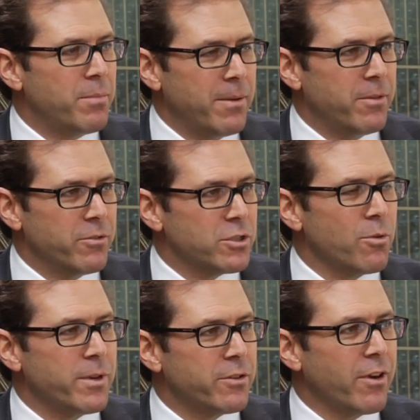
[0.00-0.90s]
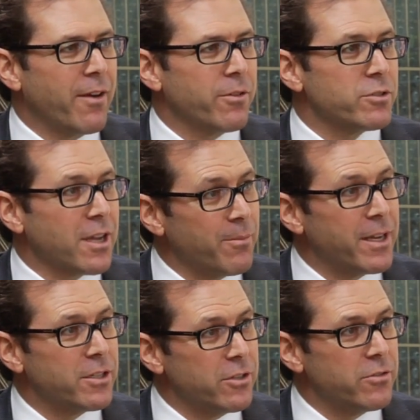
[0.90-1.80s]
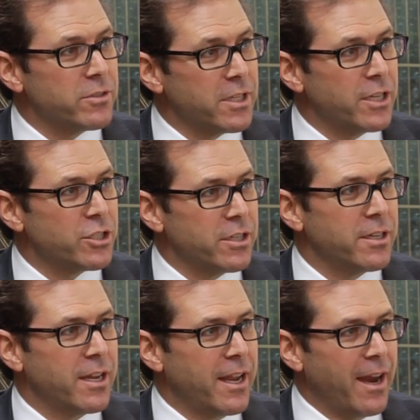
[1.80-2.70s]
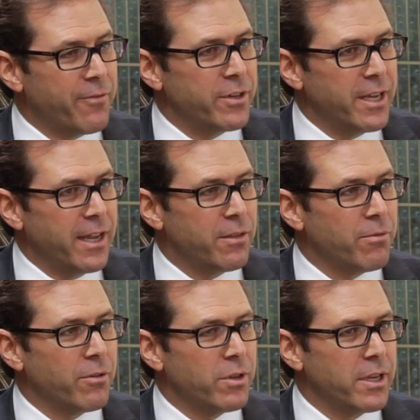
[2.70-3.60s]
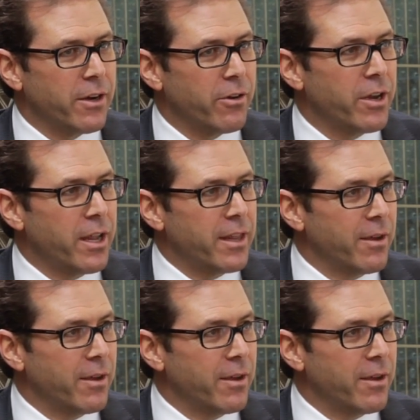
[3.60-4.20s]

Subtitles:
there's so many travelers coming into Union Station every day throughout the year